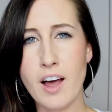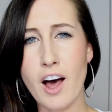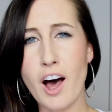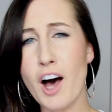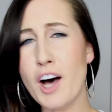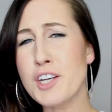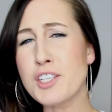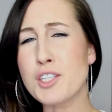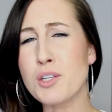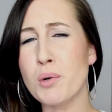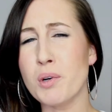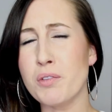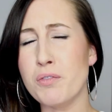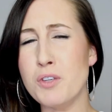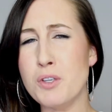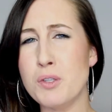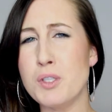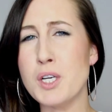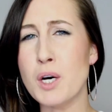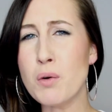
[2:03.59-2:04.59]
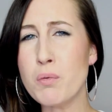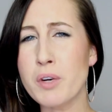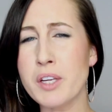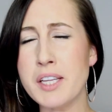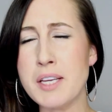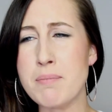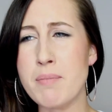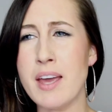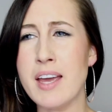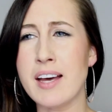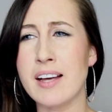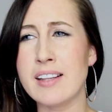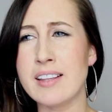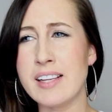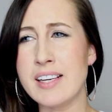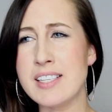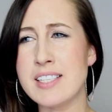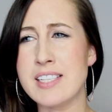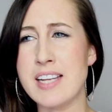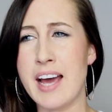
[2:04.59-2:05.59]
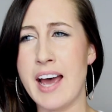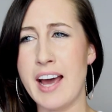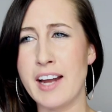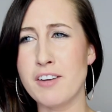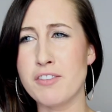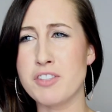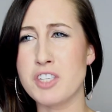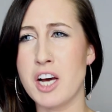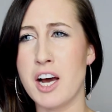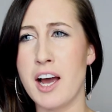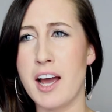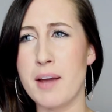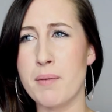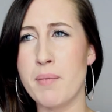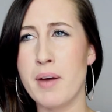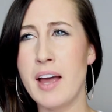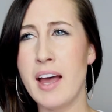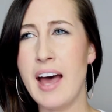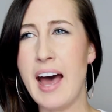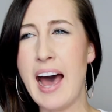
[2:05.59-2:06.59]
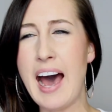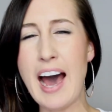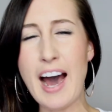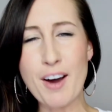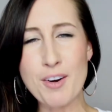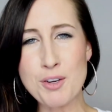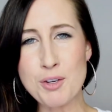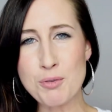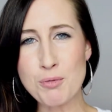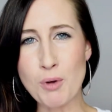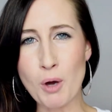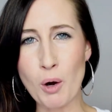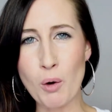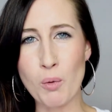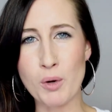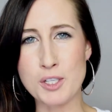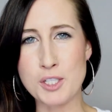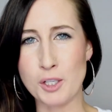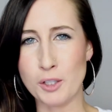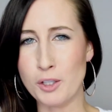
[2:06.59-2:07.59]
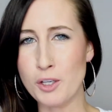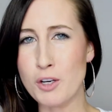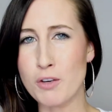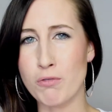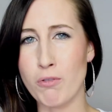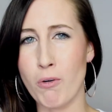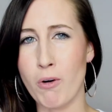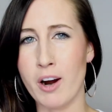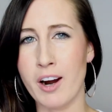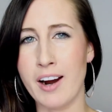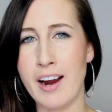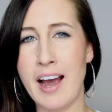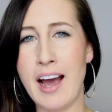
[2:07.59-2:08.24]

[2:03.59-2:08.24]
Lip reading: Also, if you don't really make a list ahead of time, how do you know what to look for?